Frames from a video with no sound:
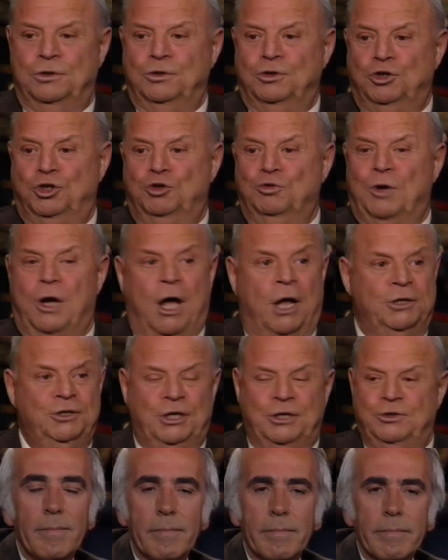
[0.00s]
time. Shoot a hunting
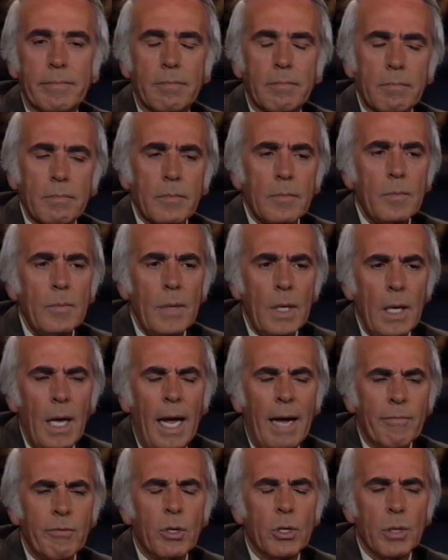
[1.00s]
dog away. Wow.
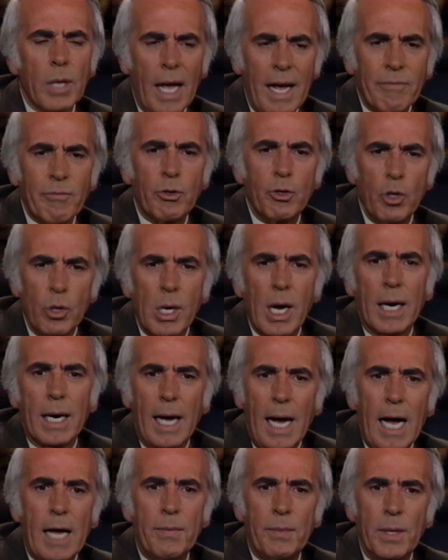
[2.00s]
After you got
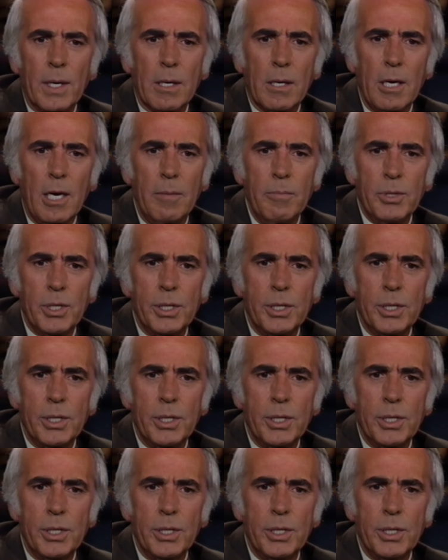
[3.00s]
hot in the clubs and